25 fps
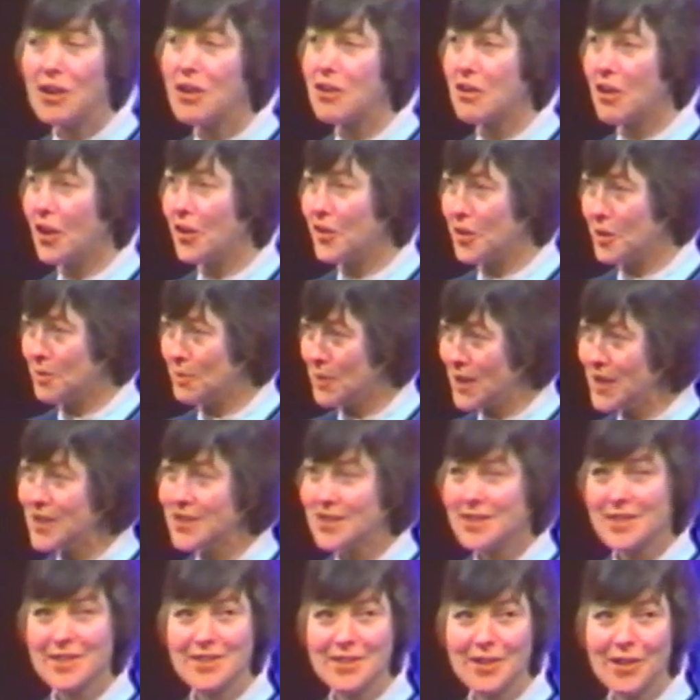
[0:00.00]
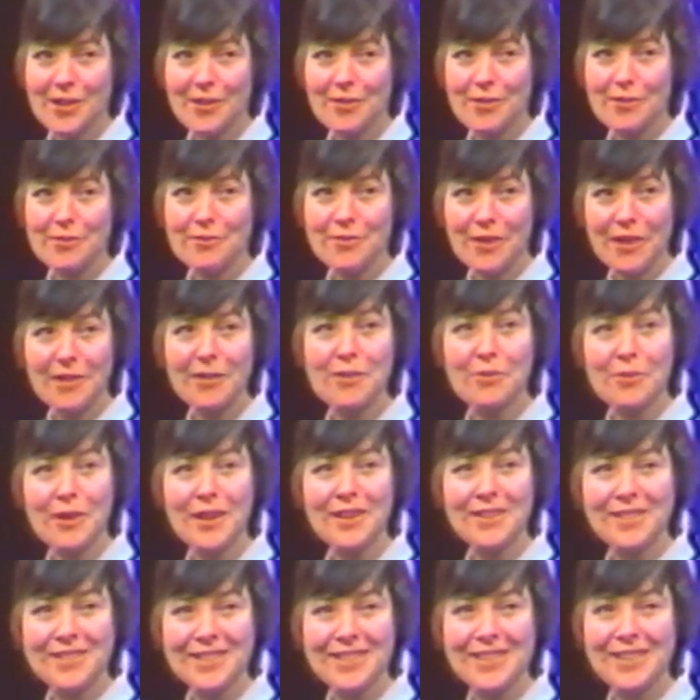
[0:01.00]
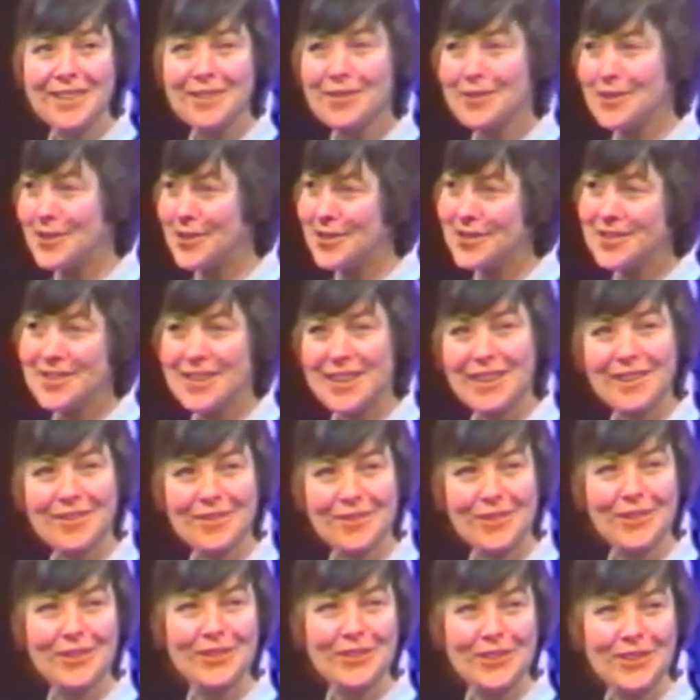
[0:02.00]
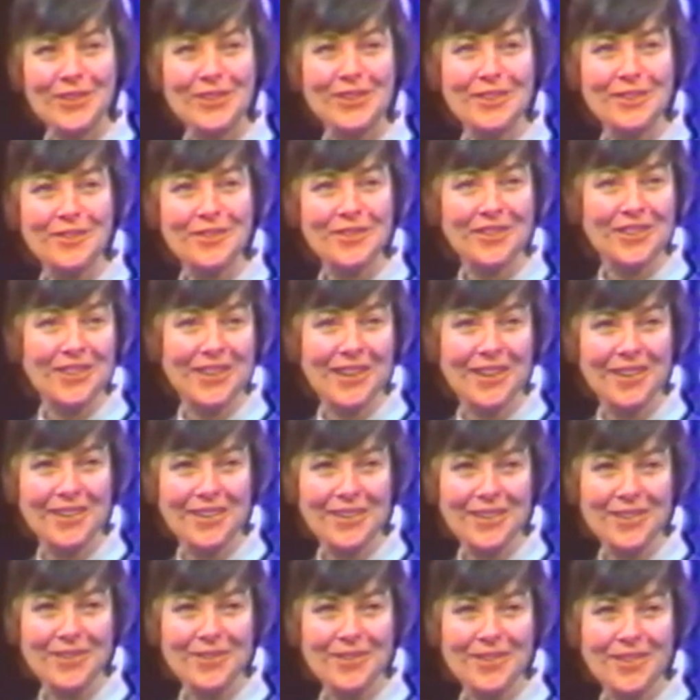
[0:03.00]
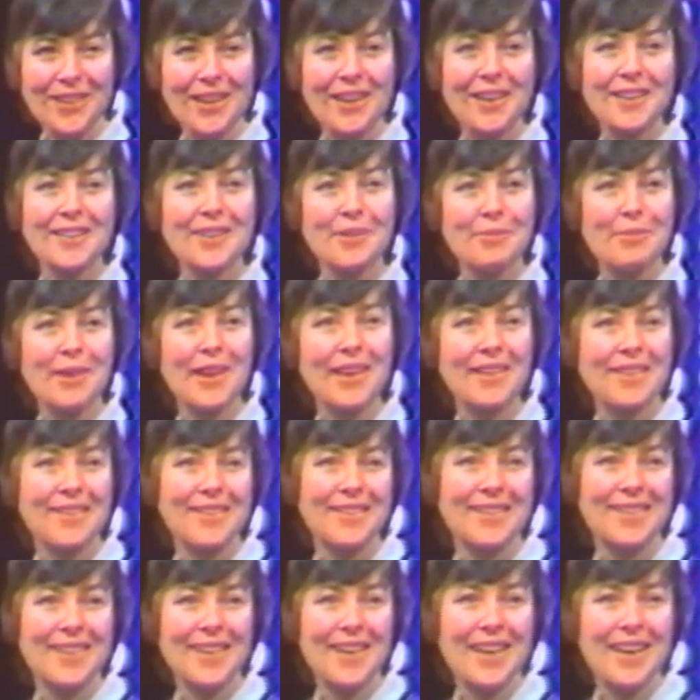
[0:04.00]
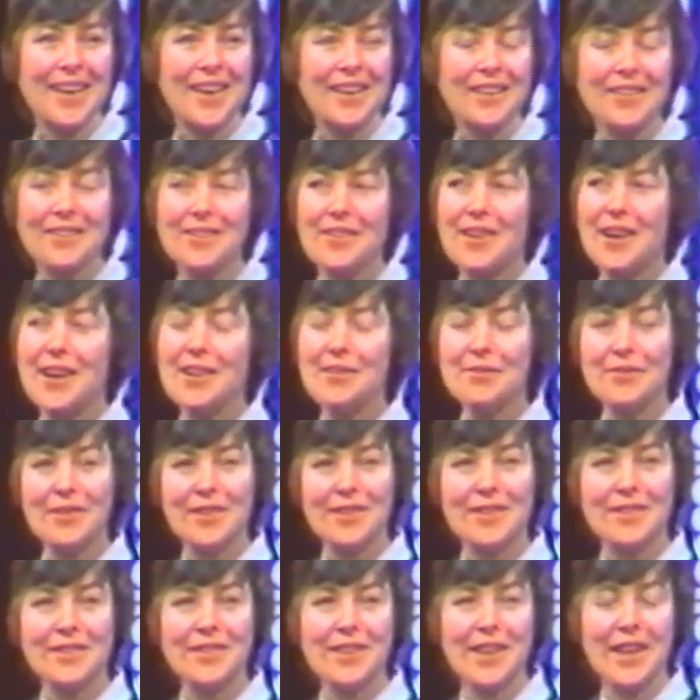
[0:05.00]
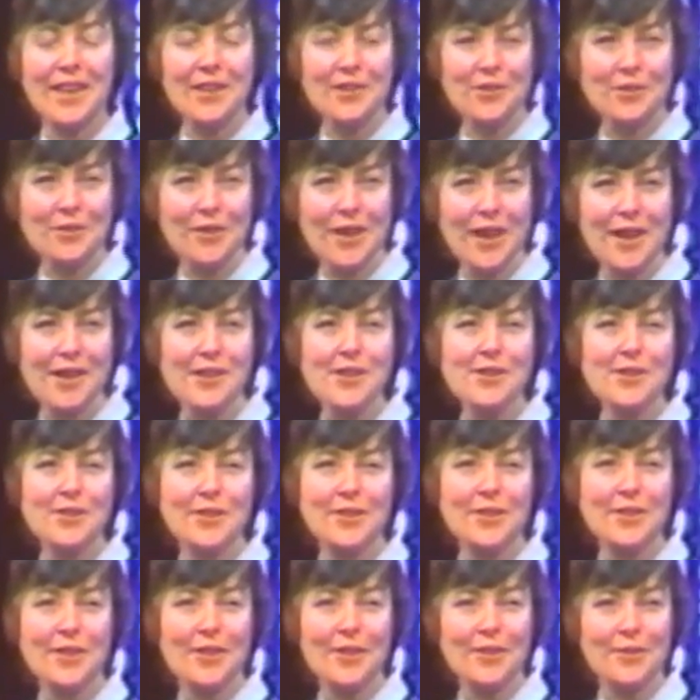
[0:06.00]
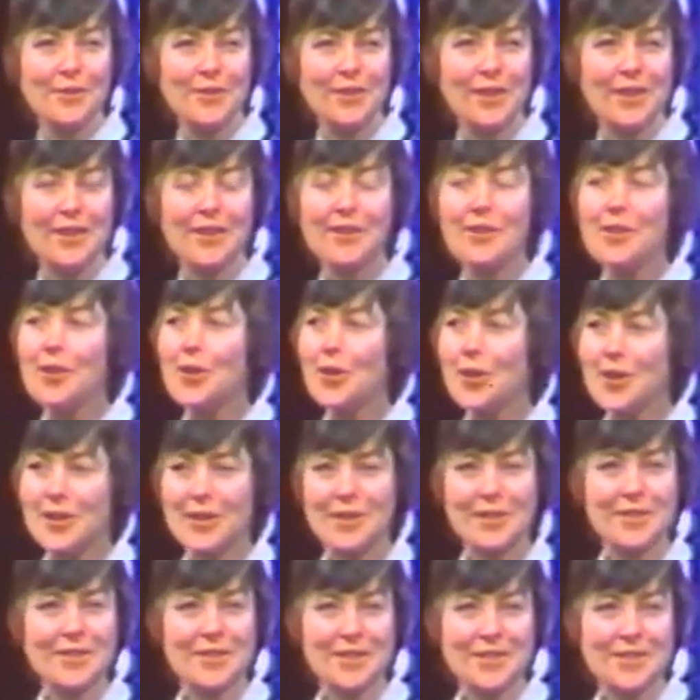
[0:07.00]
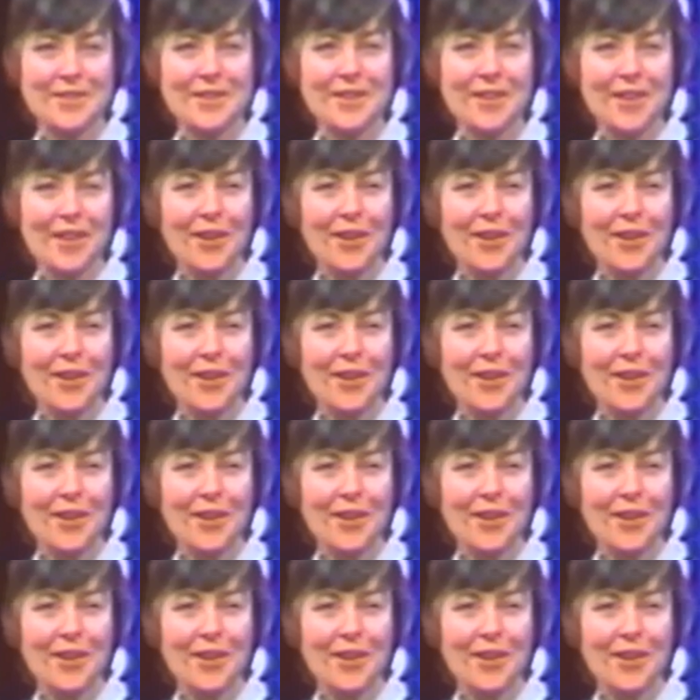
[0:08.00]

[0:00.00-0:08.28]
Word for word: on the basis of a very well delivered set of alternative scenarios, the better. So I feel the education of the audience